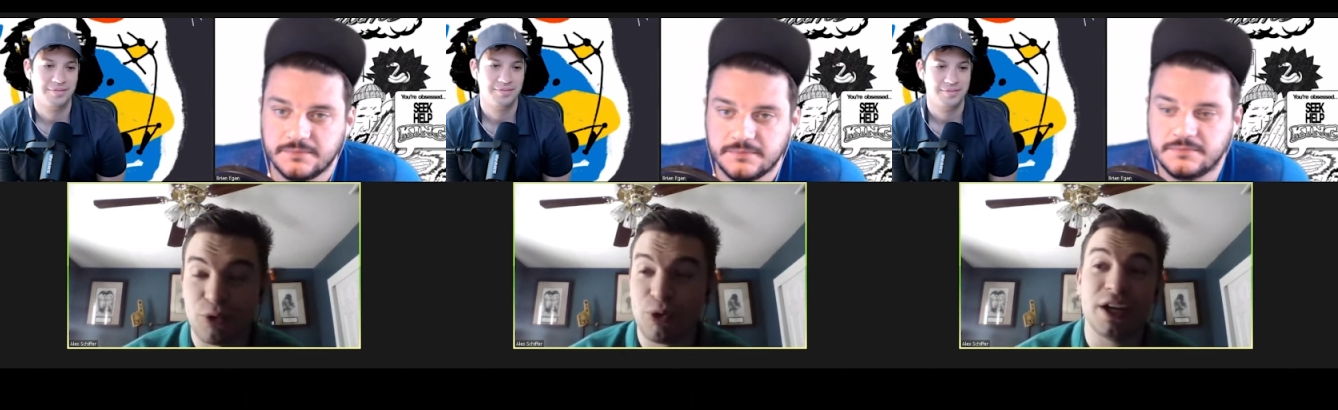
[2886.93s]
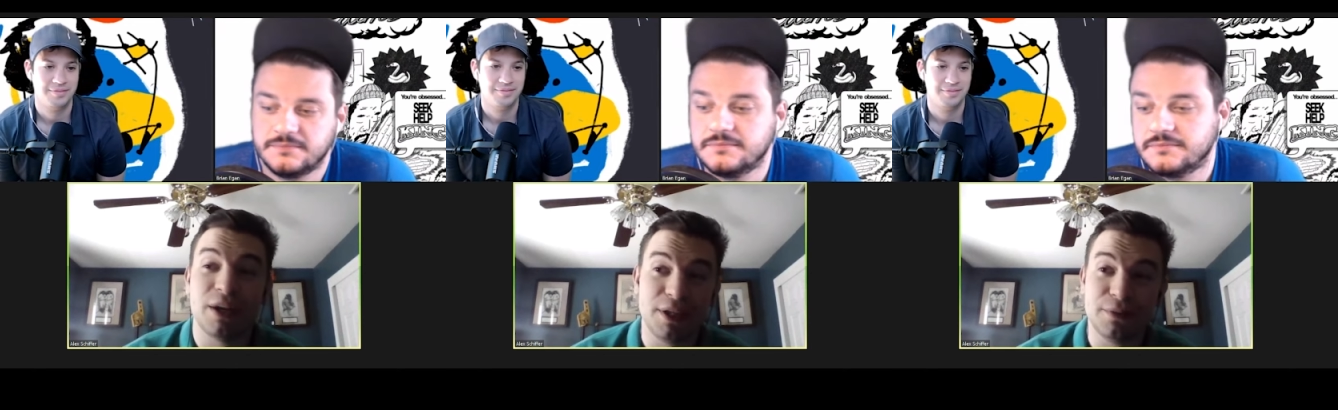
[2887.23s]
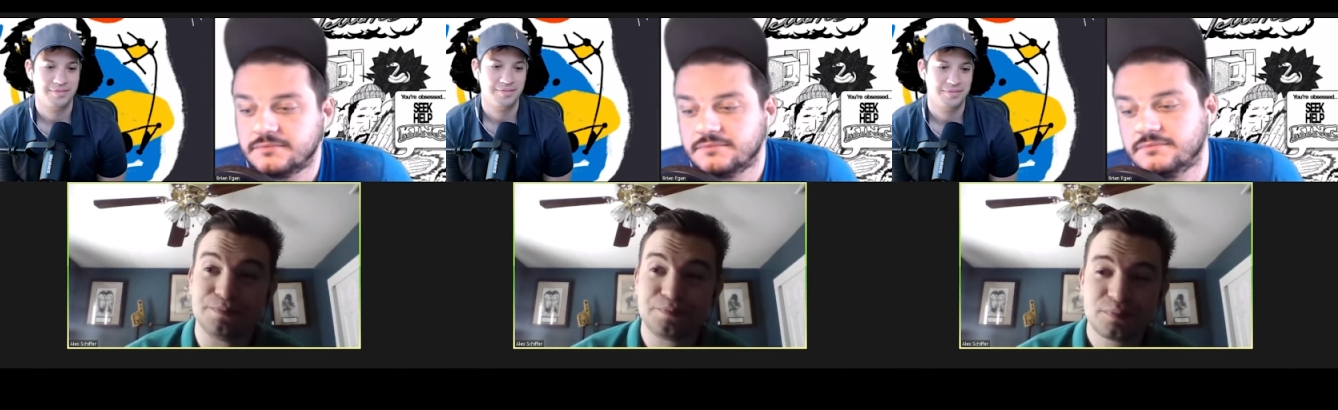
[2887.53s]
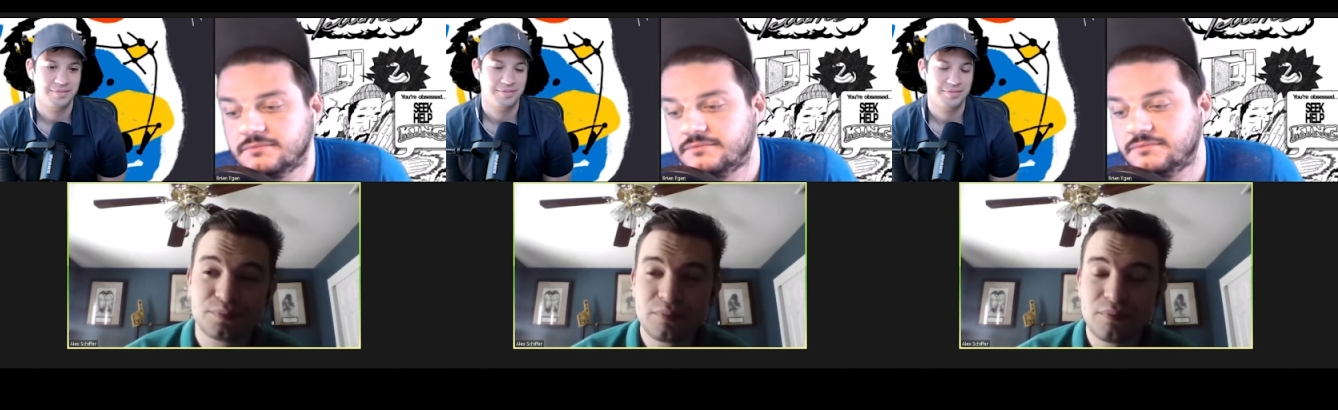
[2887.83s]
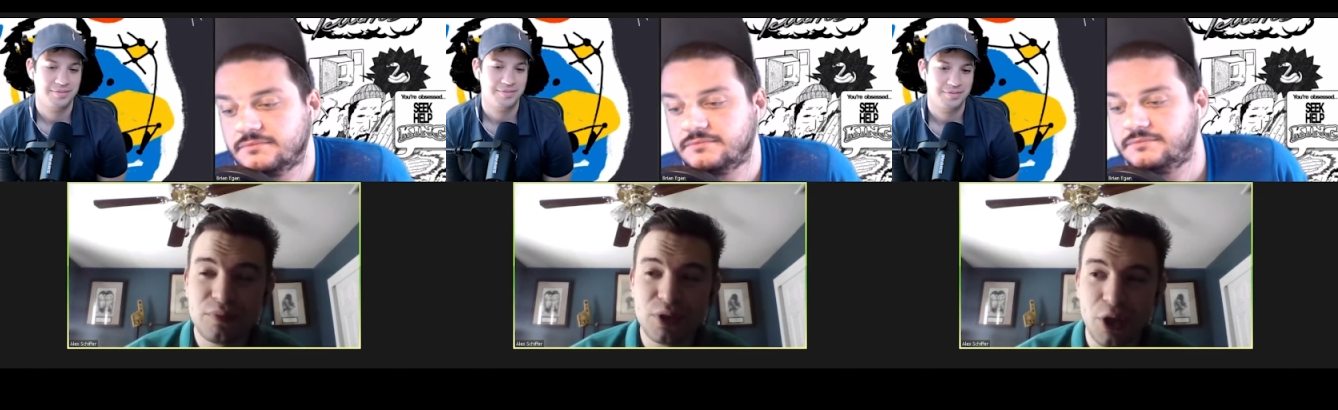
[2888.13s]
Speaker 1: Granted, I mean,
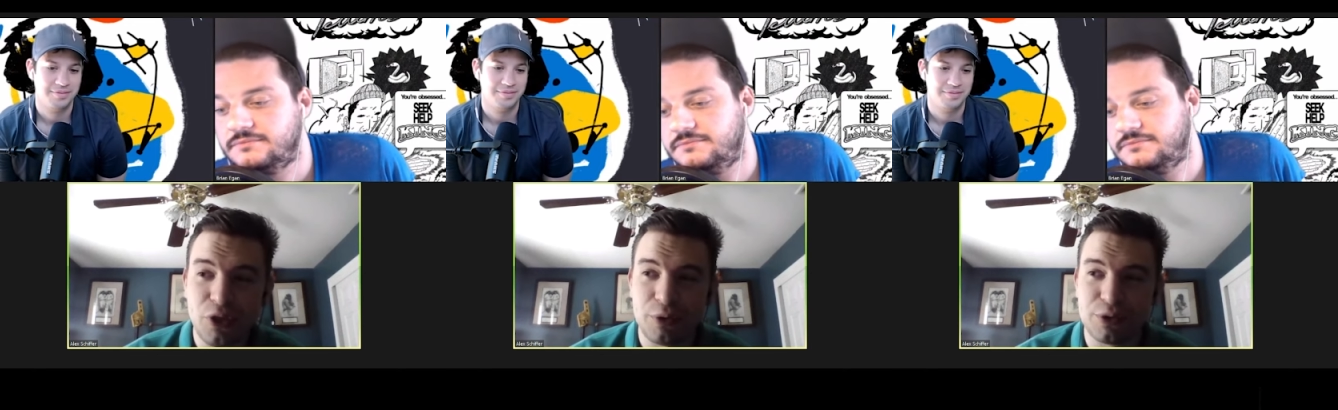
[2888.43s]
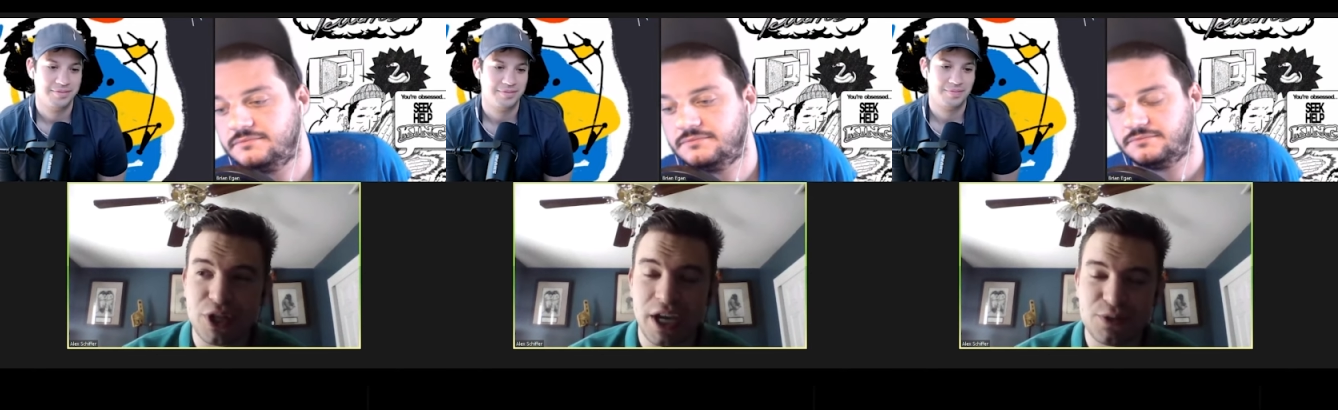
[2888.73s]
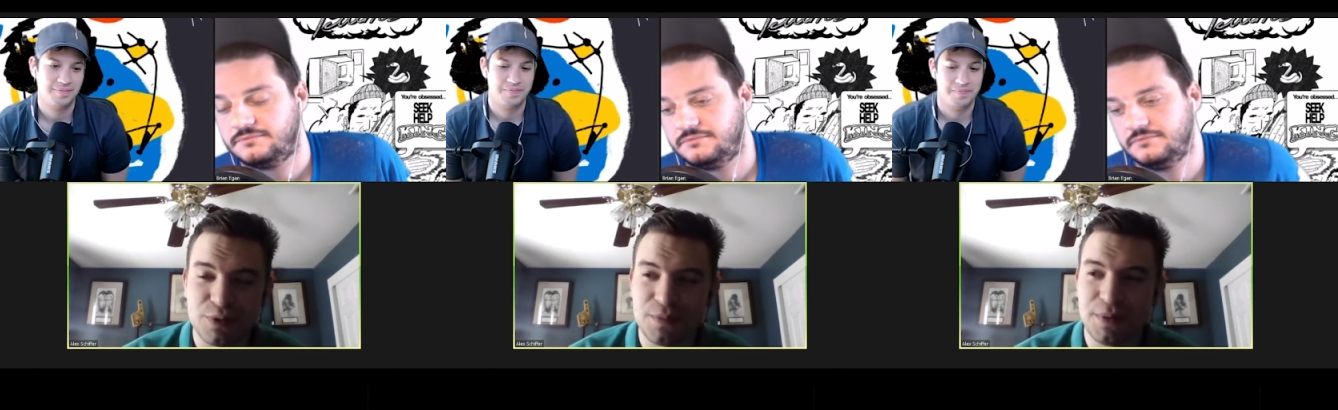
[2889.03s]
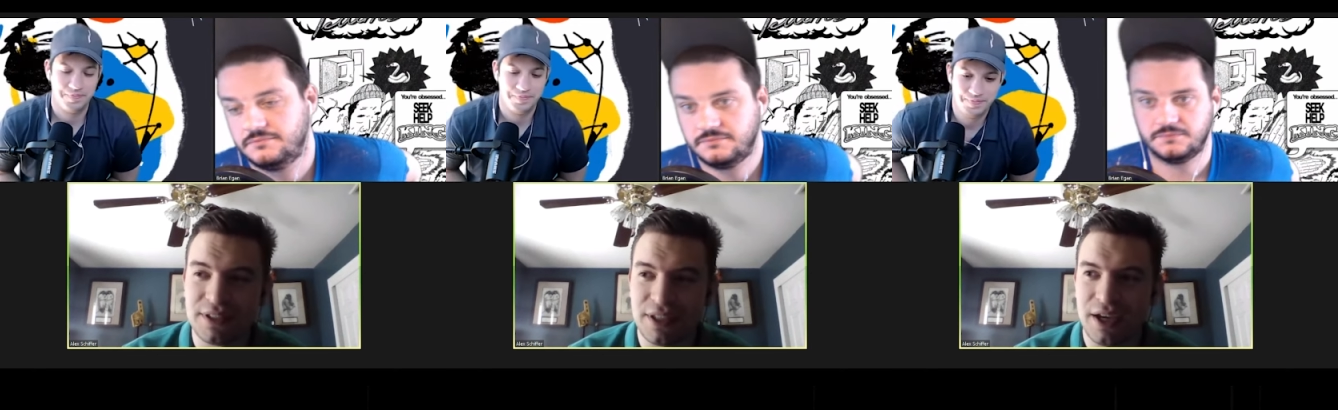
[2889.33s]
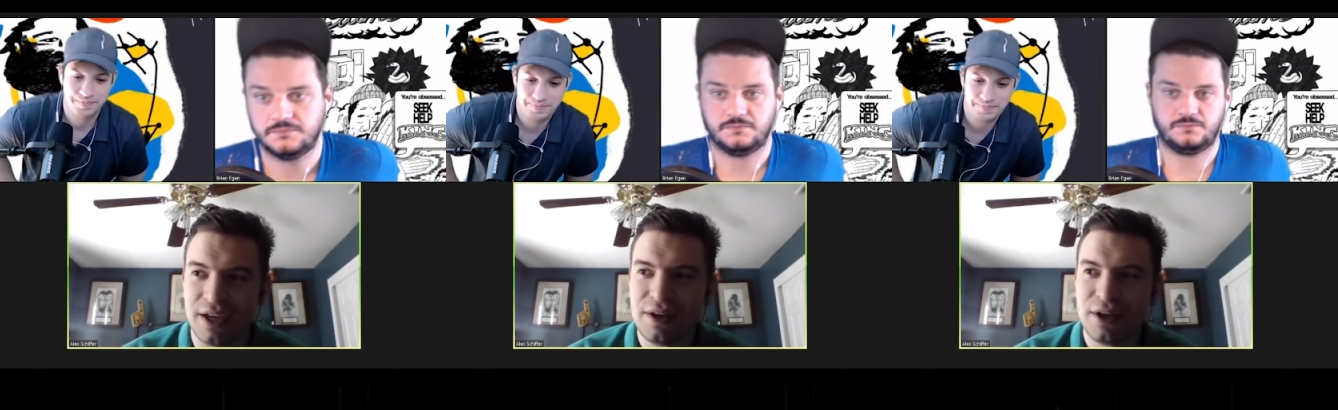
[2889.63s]
there was, as we speak
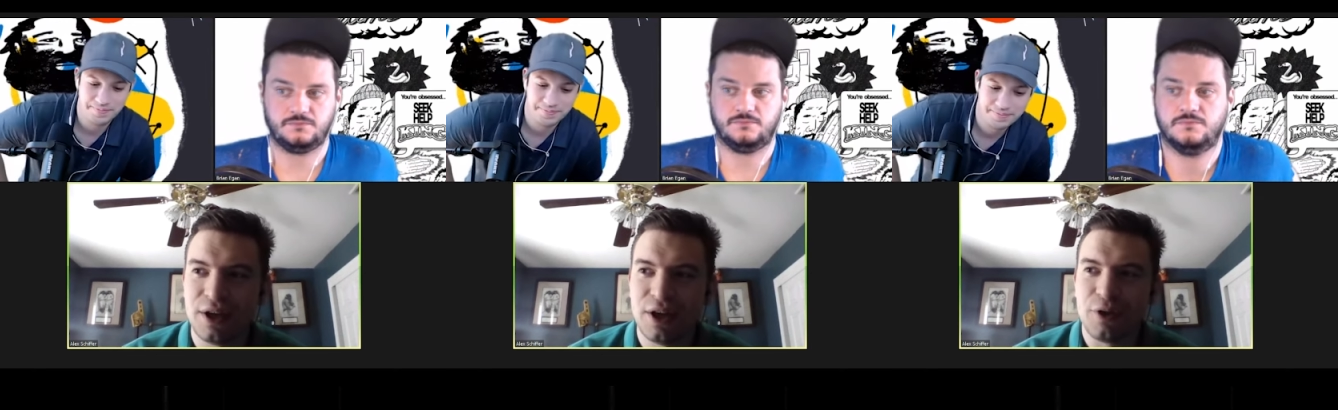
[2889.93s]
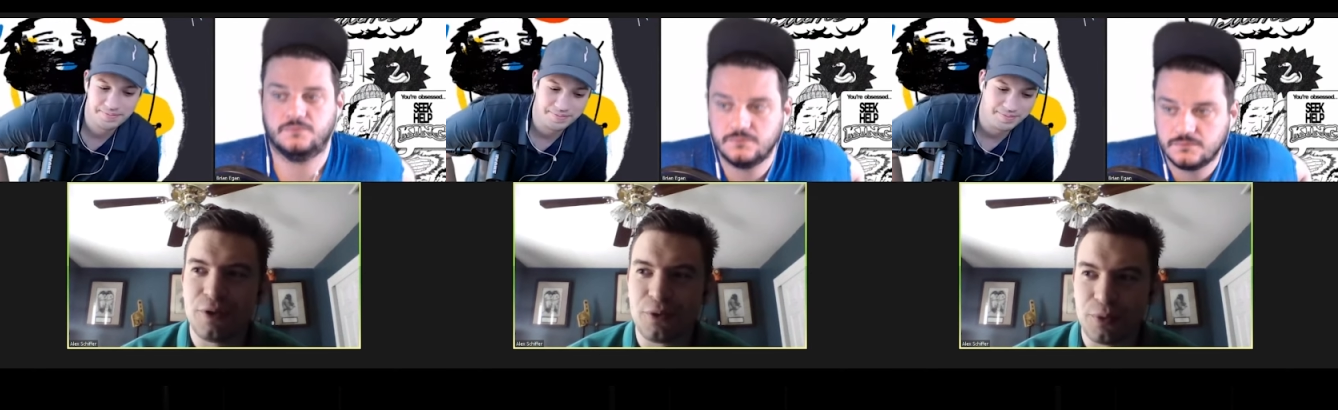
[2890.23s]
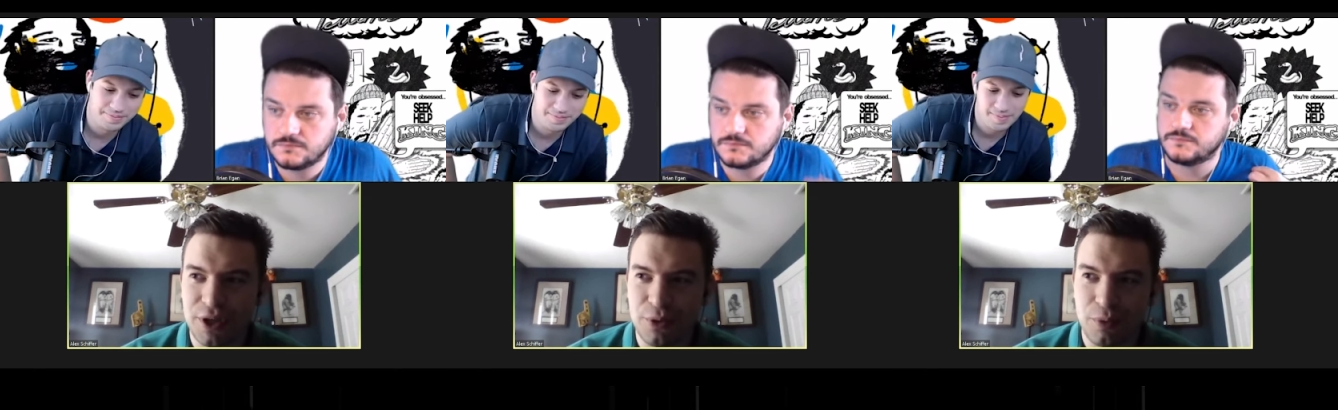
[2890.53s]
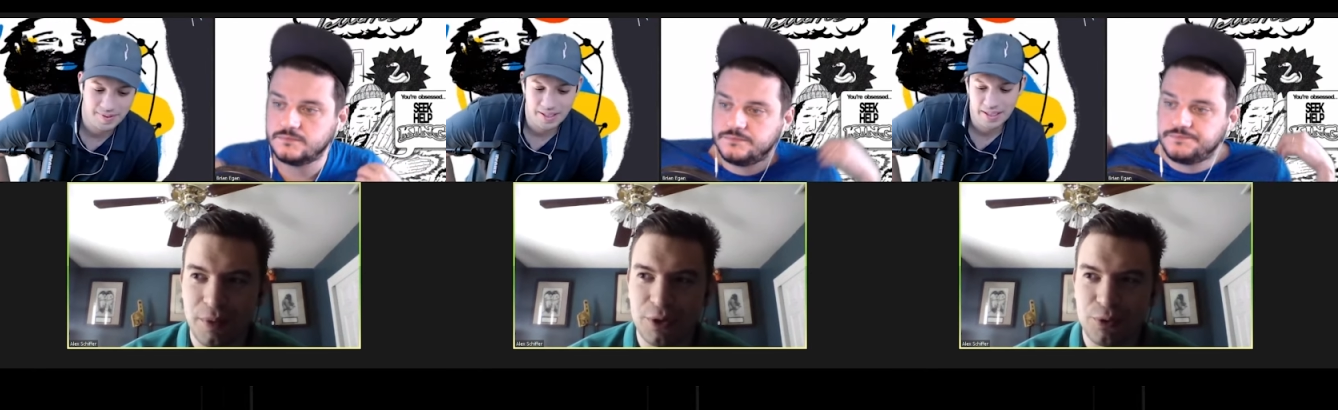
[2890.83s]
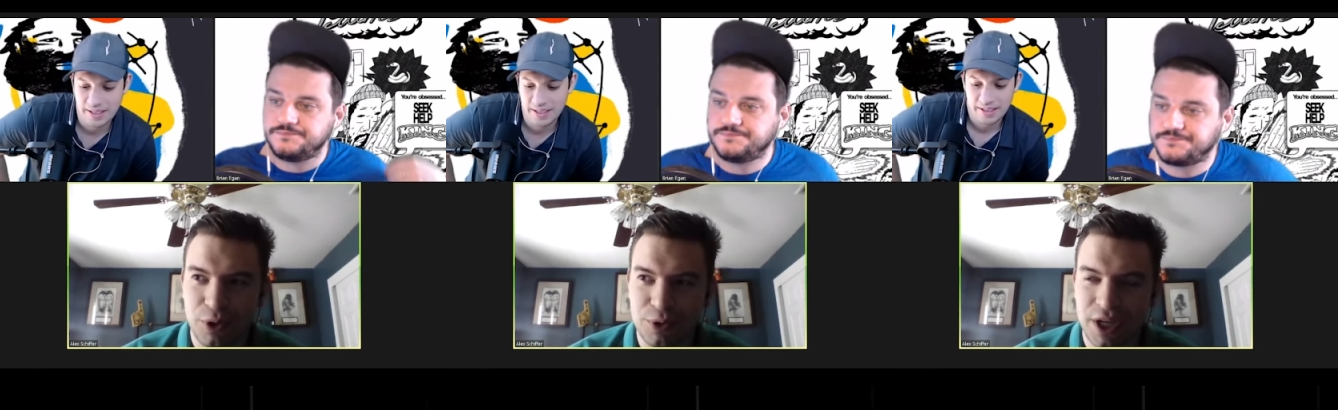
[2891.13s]
today, three remaining
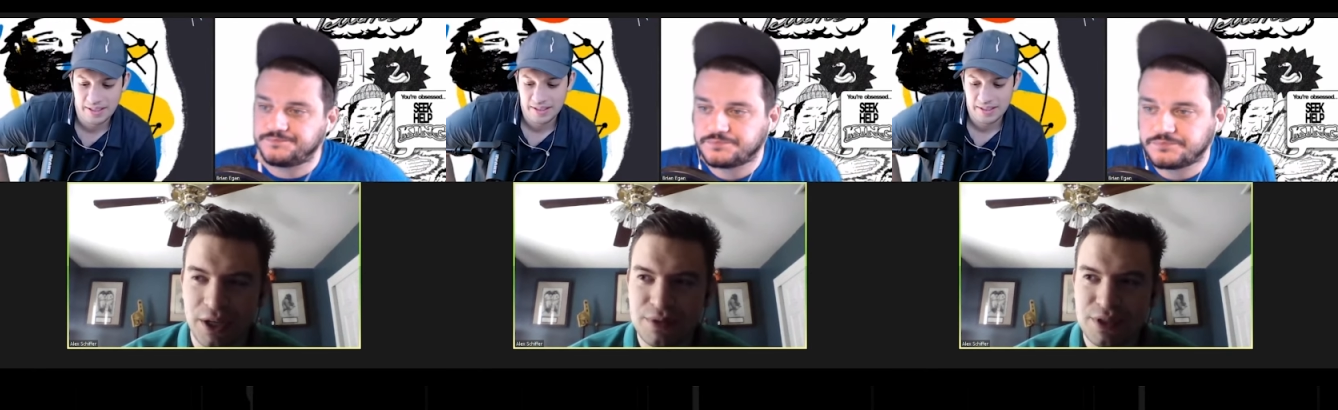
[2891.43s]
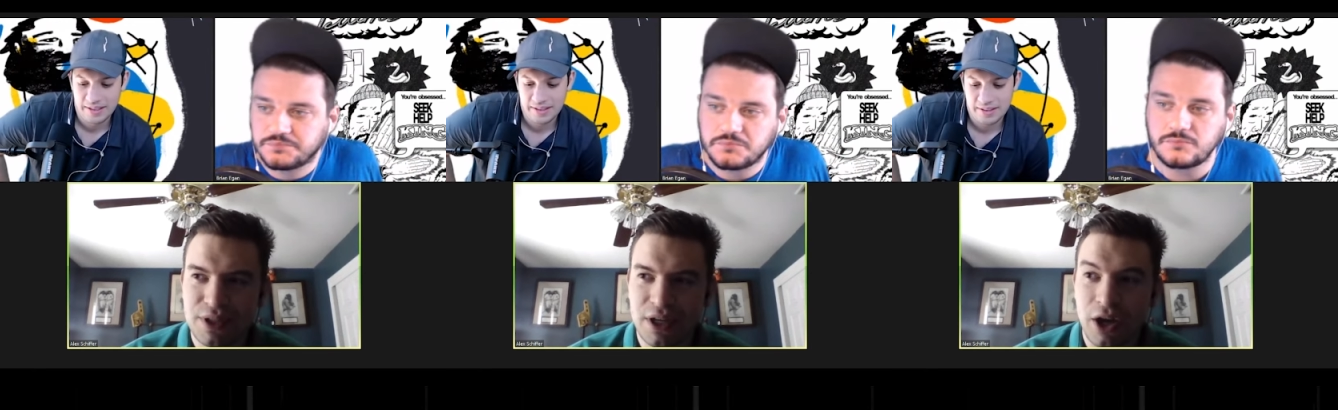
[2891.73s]
road games.